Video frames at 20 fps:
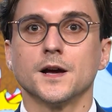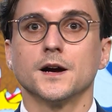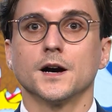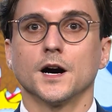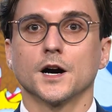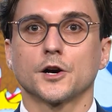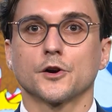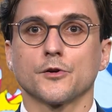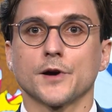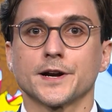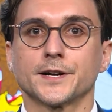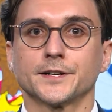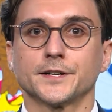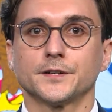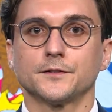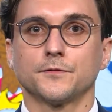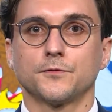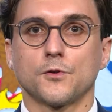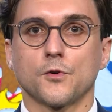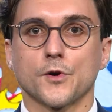
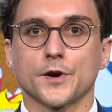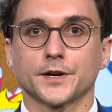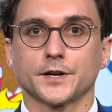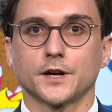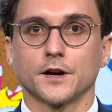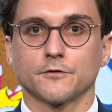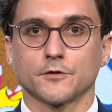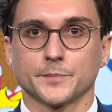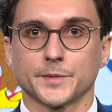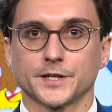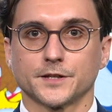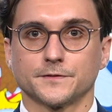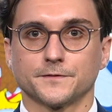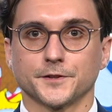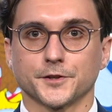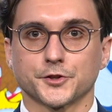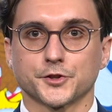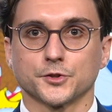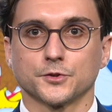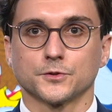accredited foreign government
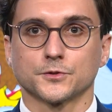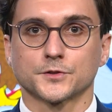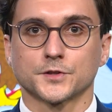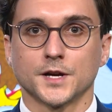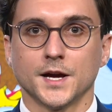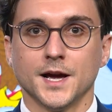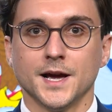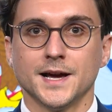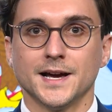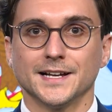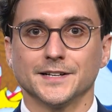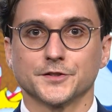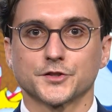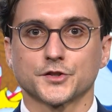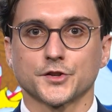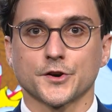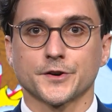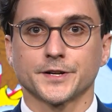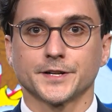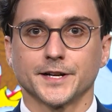officials, and
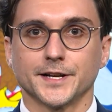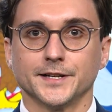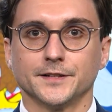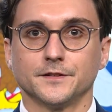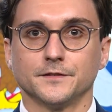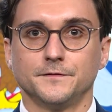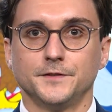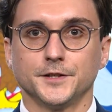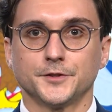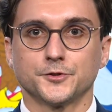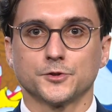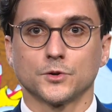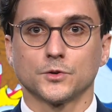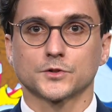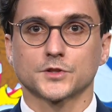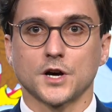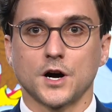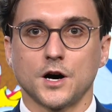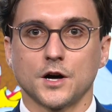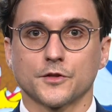certain
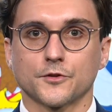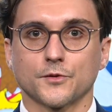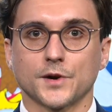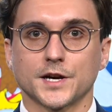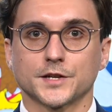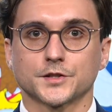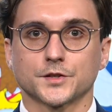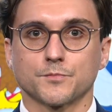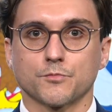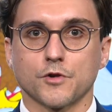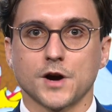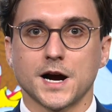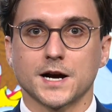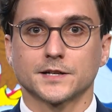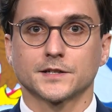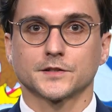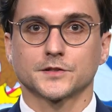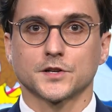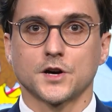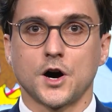individuals authorized to
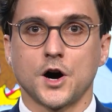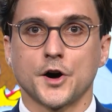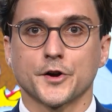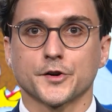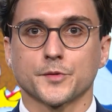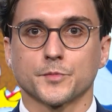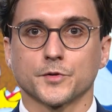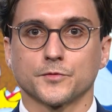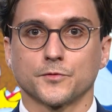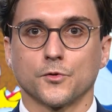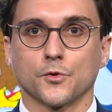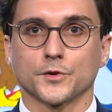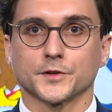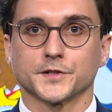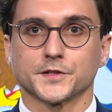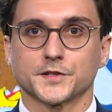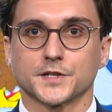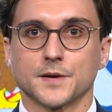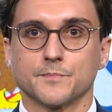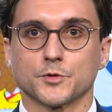practice on or before
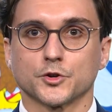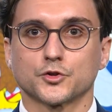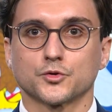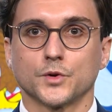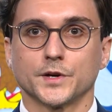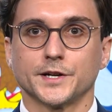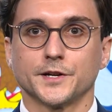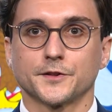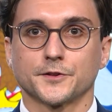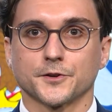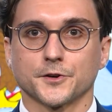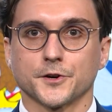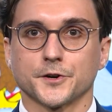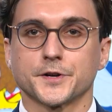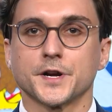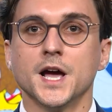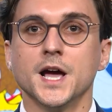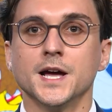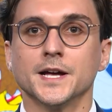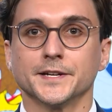December 23,
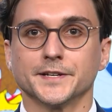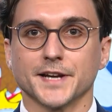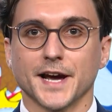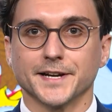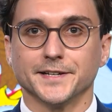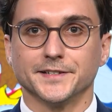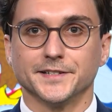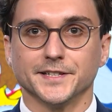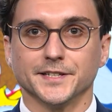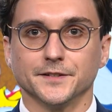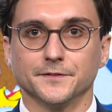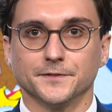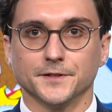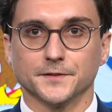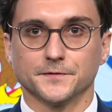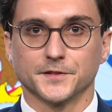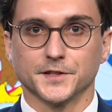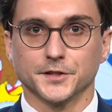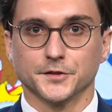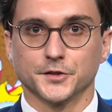
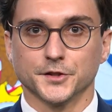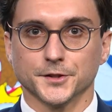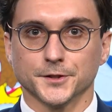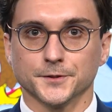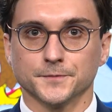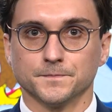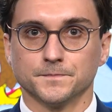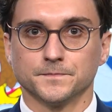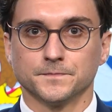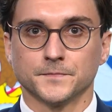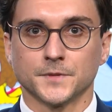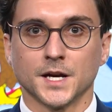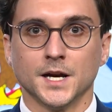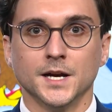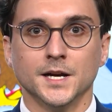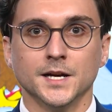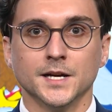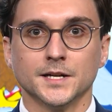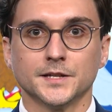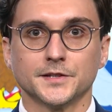1952.
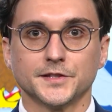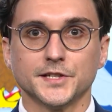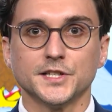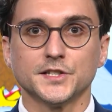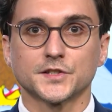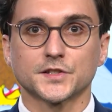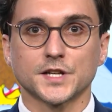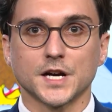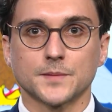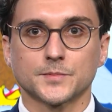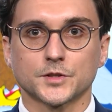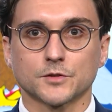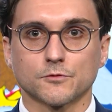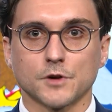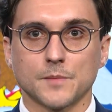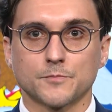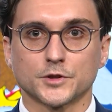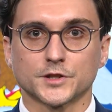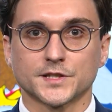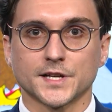These types of
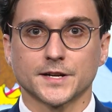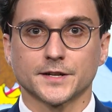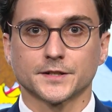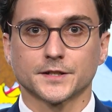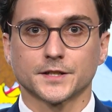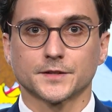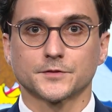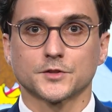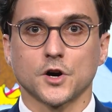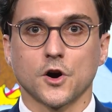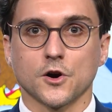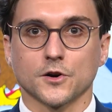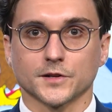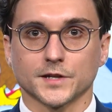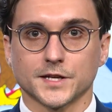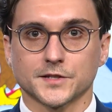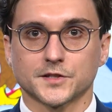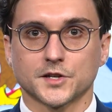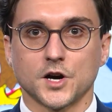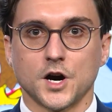representatives are
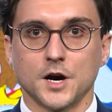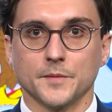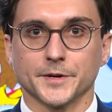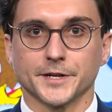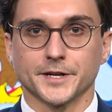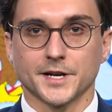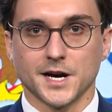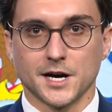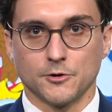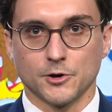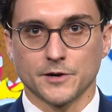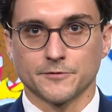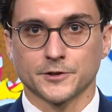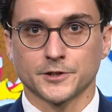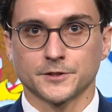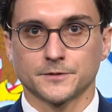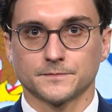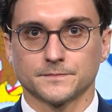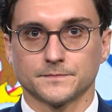less common, however.